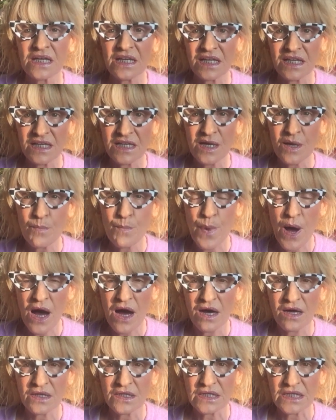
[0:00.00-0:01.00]
in the
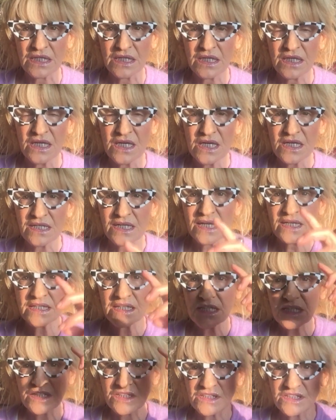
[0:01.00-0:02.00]
body that
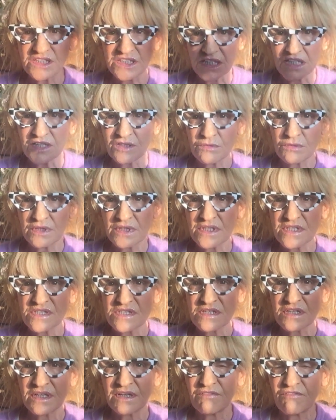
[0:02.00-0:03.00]

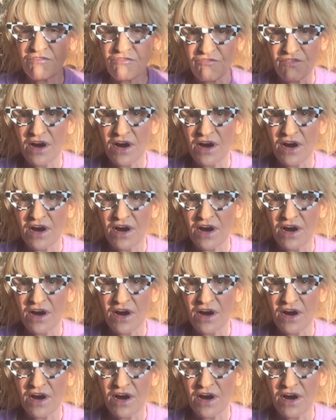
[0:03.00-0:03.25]
continuously